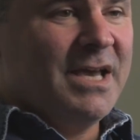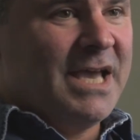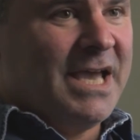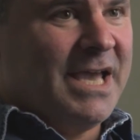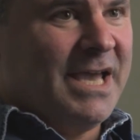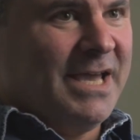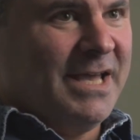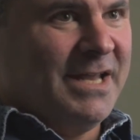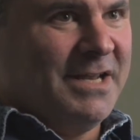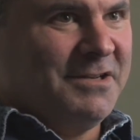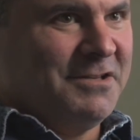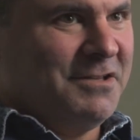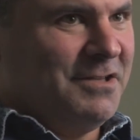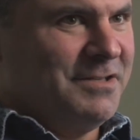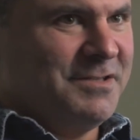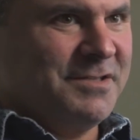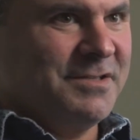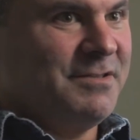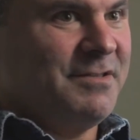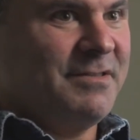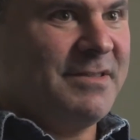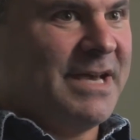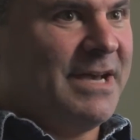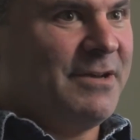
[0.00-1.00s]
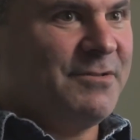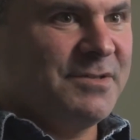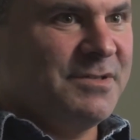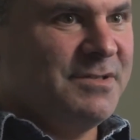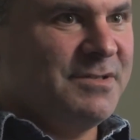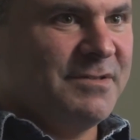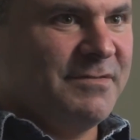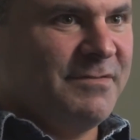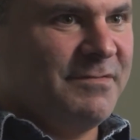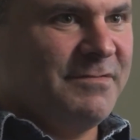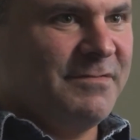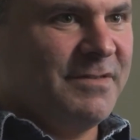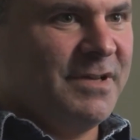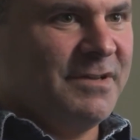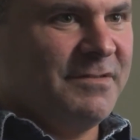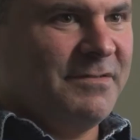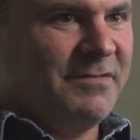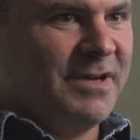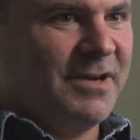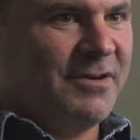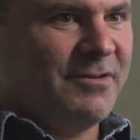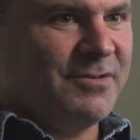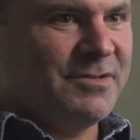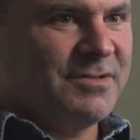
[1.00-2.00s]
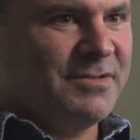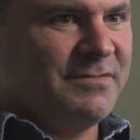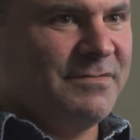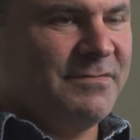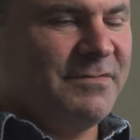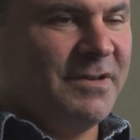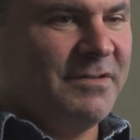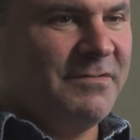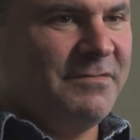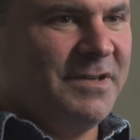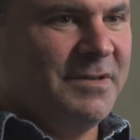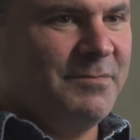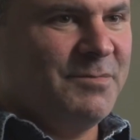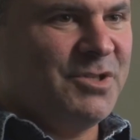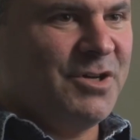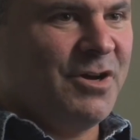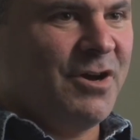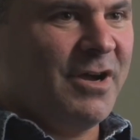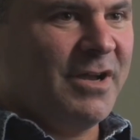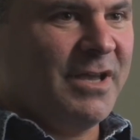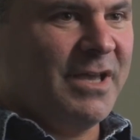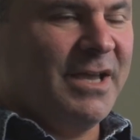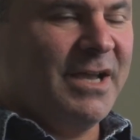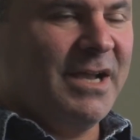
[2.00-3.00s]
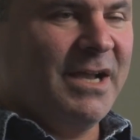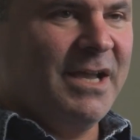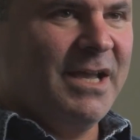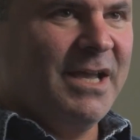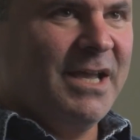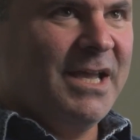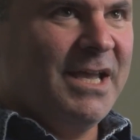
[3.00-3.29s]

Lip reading: and listen to thousands of hours of him talking.